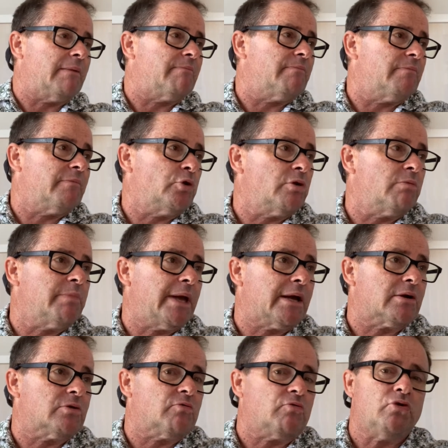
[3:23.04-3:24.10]
You can be out of
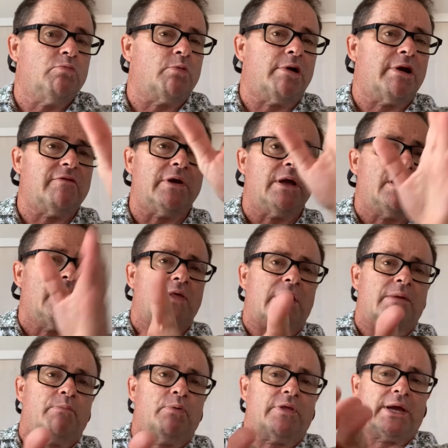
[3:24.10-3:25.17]
the room, wherever. They can
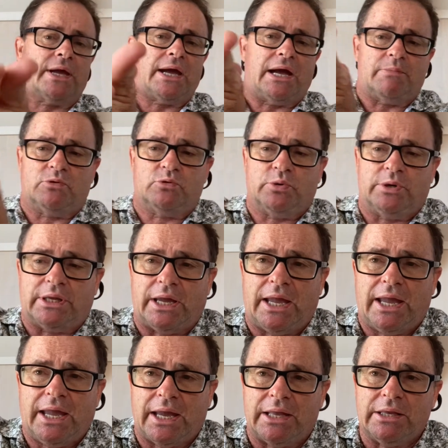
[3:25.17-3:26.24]
put their card between their
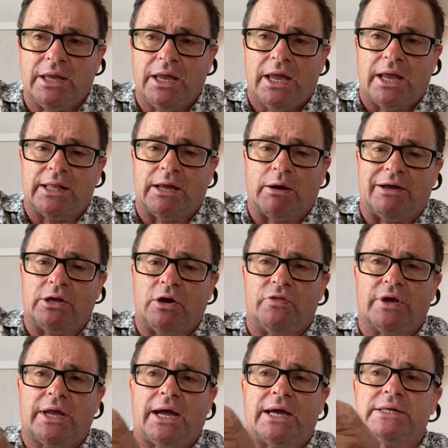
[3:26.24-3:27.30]
hand. And now I know the
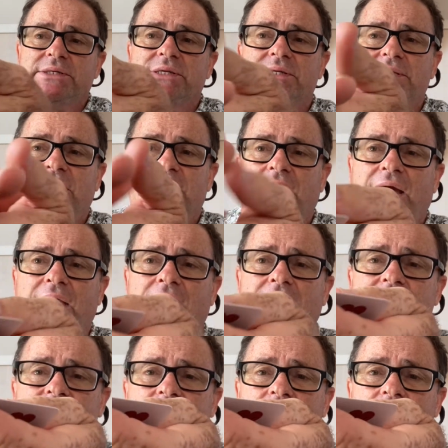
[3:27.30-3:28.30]
card is the 10 of hearts